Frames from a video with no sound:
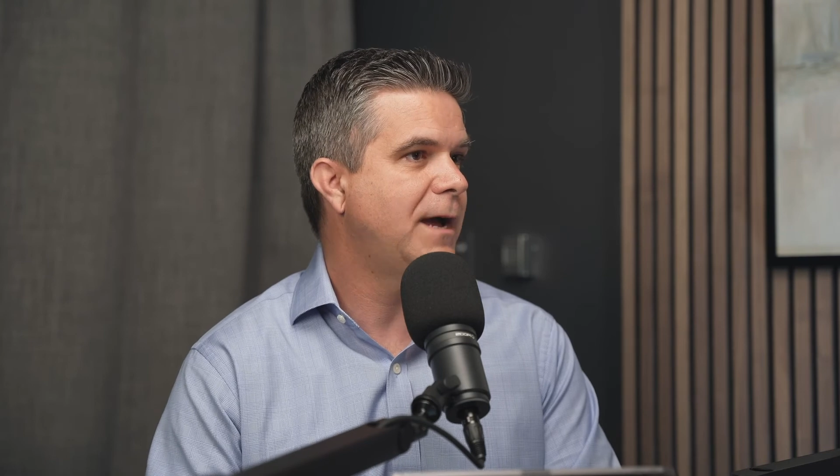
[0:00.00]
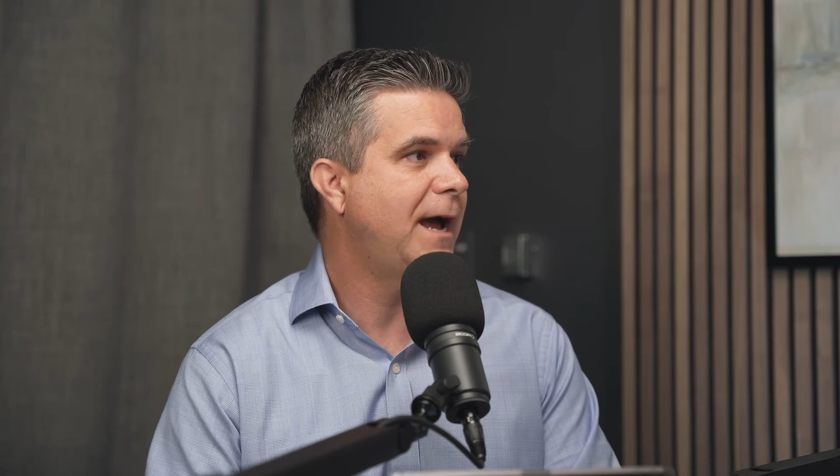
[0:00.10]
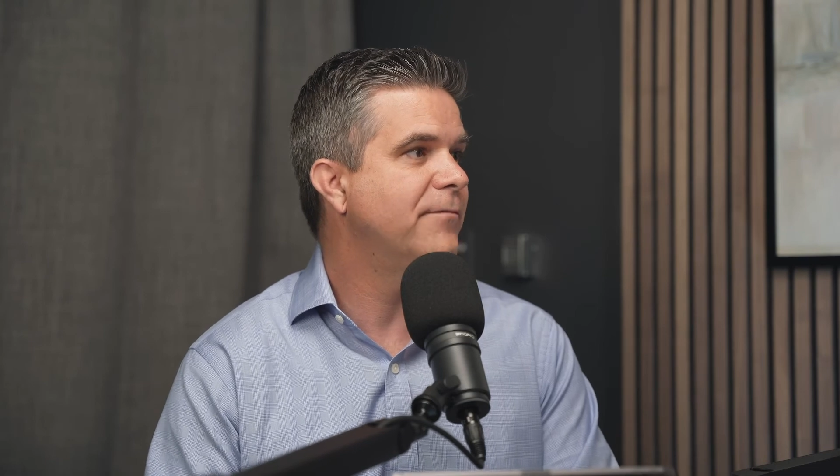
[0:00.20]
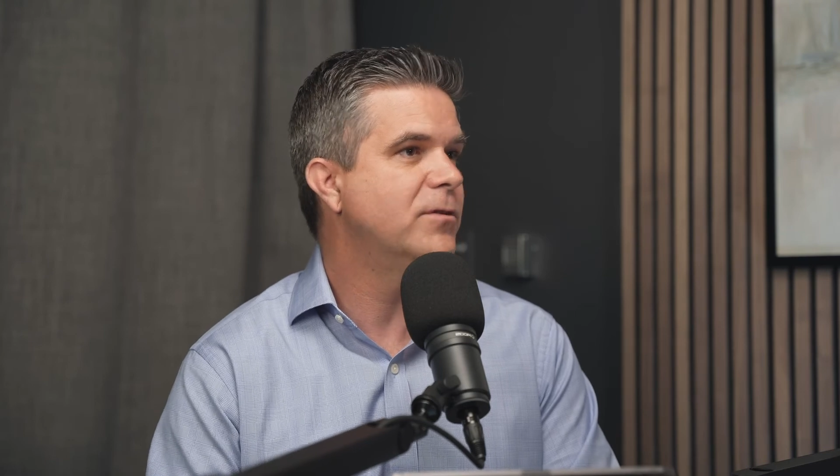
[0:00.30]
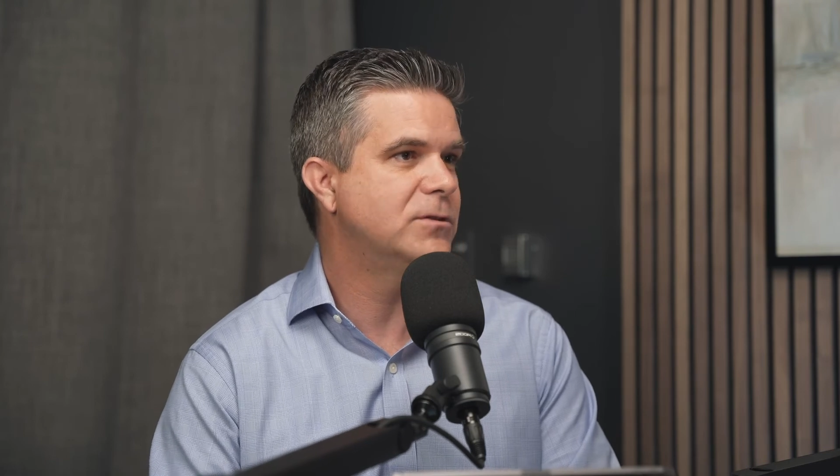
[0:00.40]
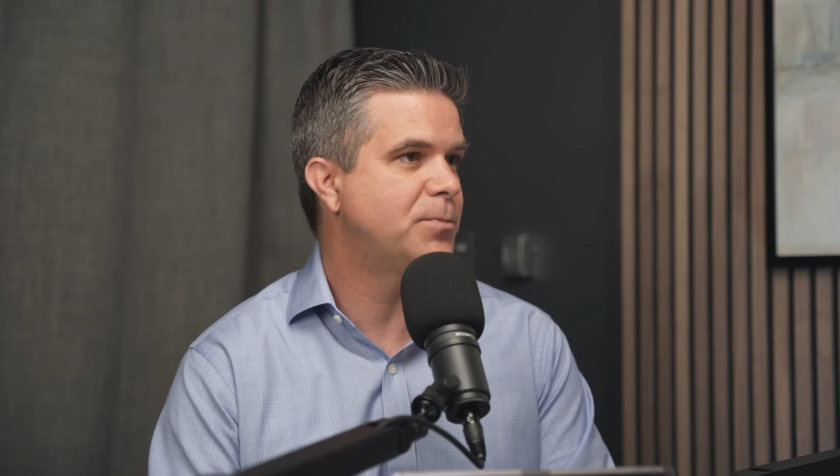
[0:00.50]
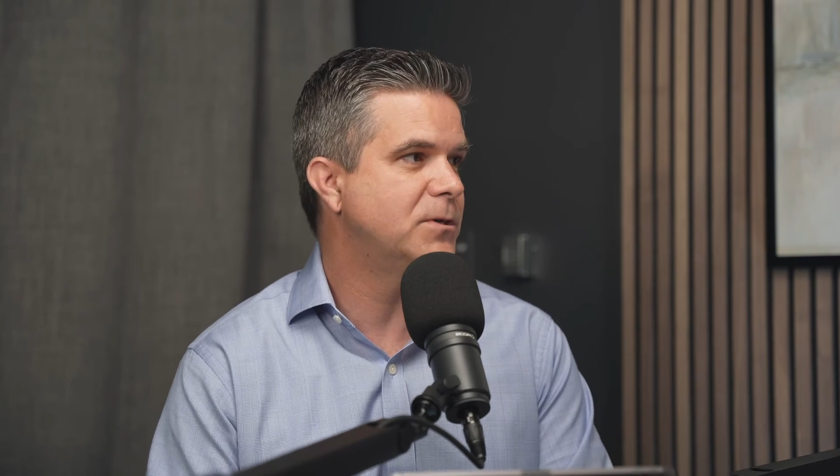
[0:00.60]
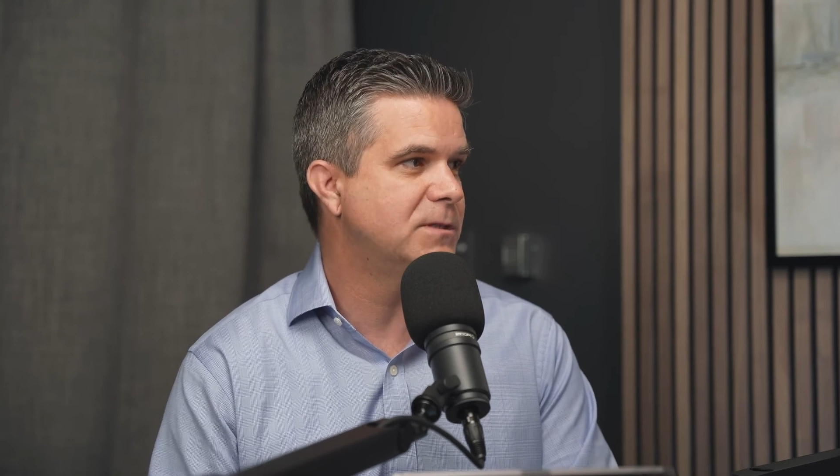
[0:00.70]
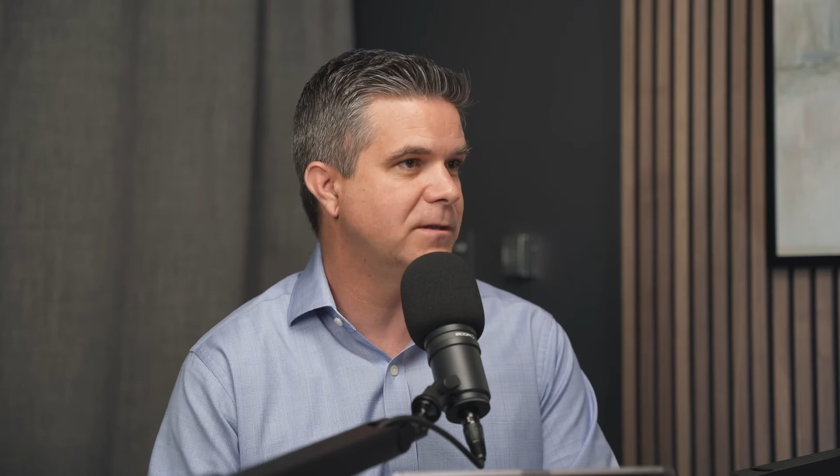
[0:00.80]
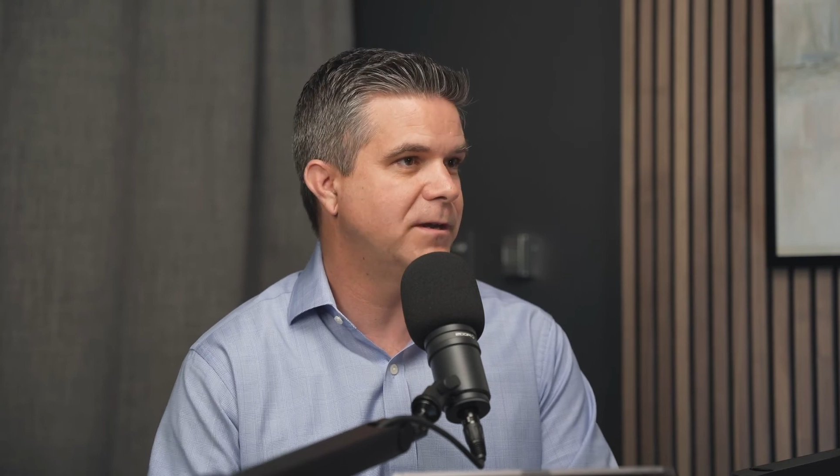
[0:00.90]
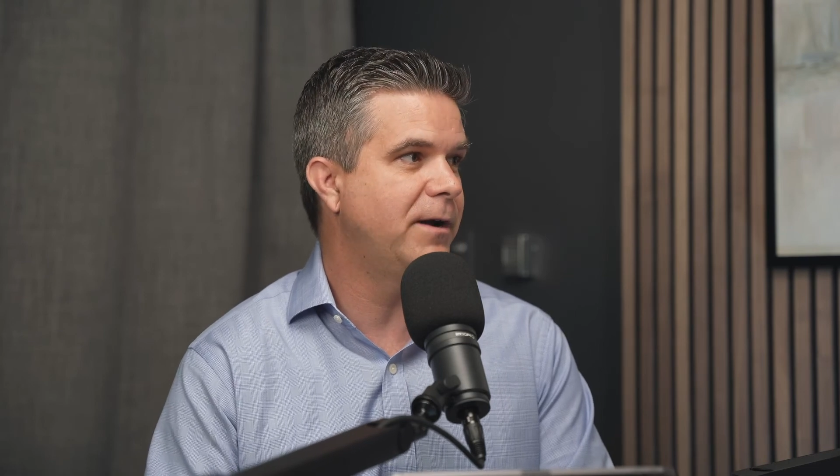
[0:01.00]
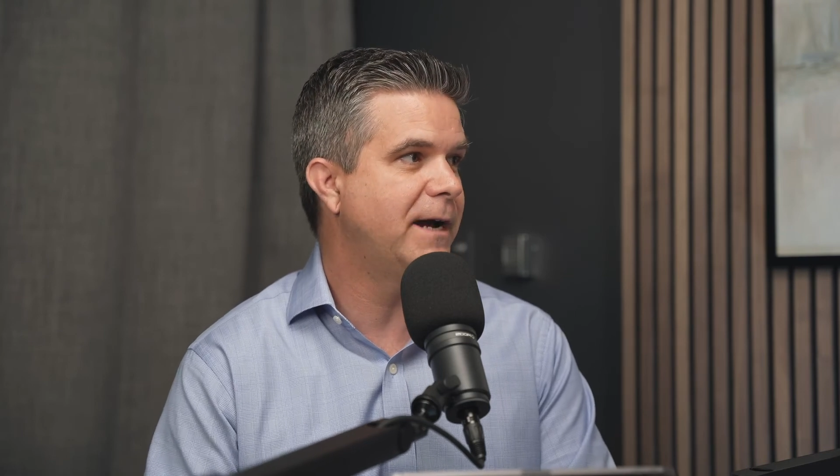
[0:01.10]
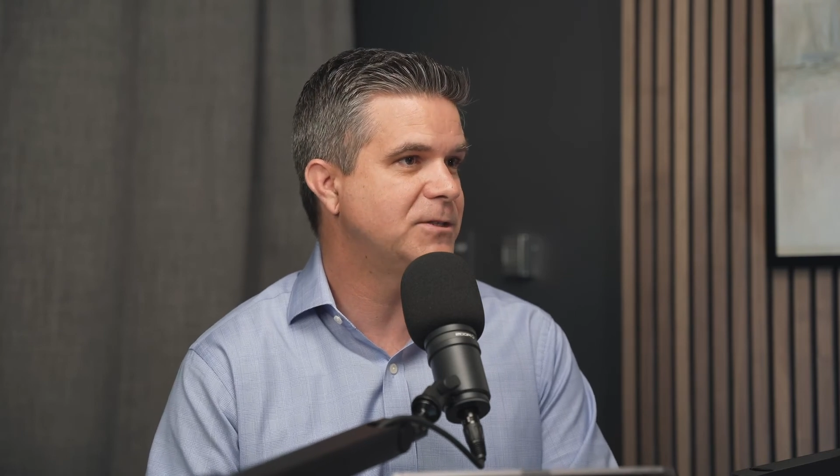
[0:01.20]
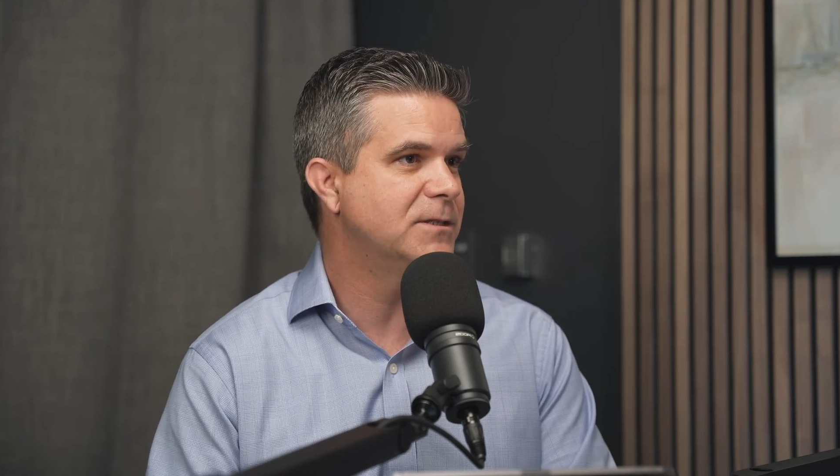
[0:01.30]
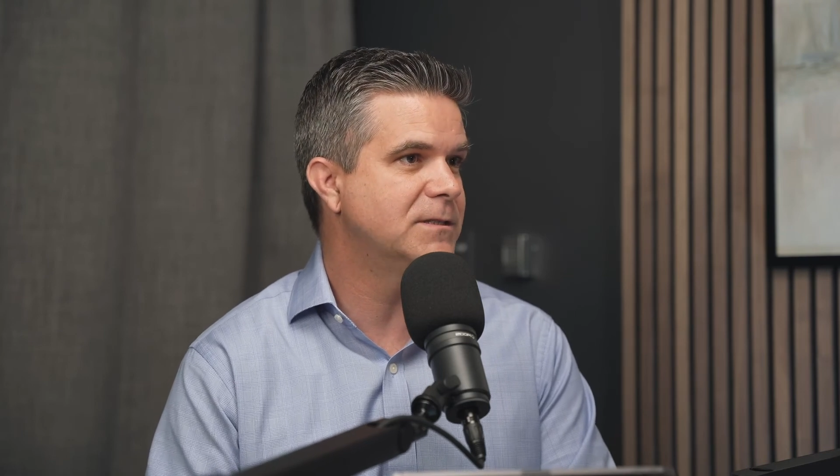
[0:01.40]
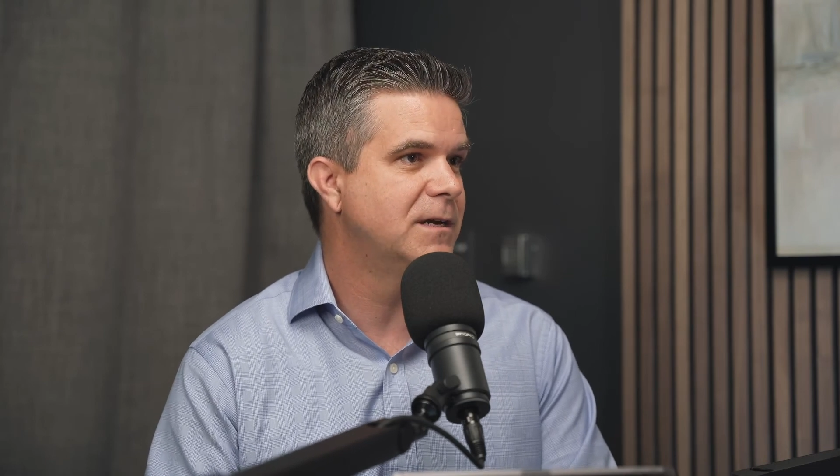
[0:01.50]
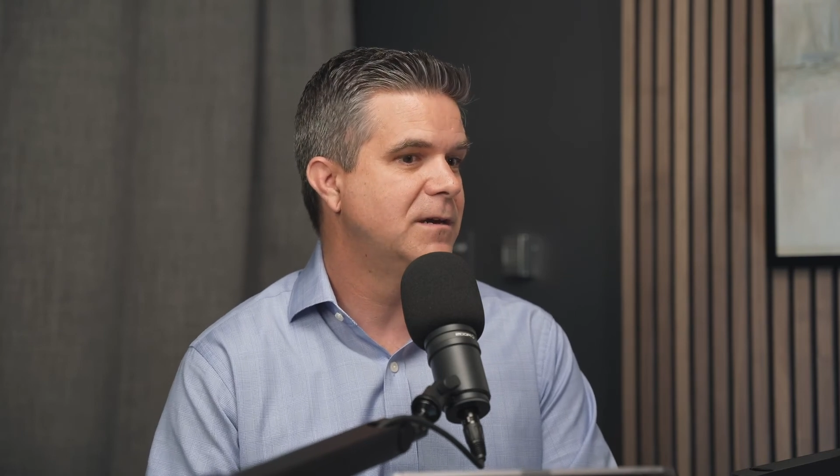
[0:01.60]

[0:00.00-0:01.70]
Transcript: have those personal interactions